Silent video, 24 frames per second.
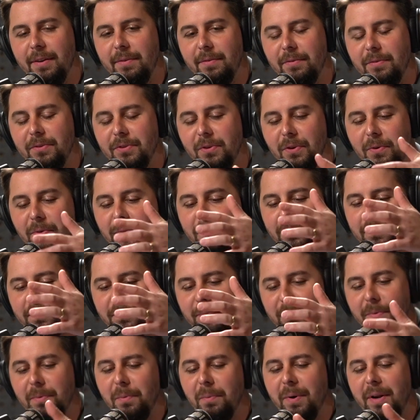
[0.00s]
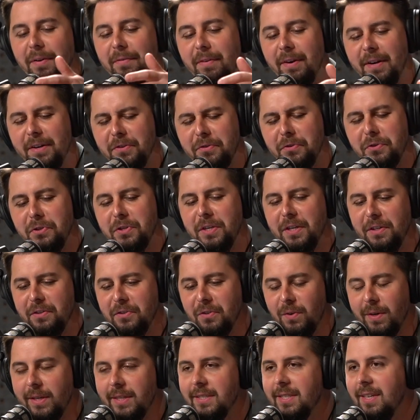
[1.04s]
so we have an interesting
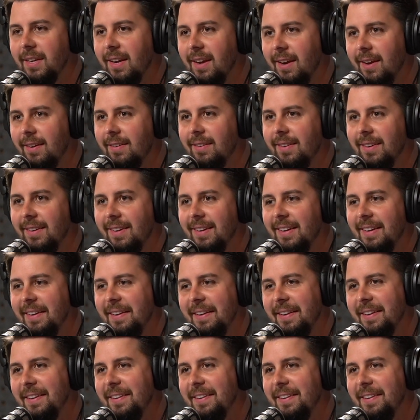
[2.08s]
drink today. Yeah, we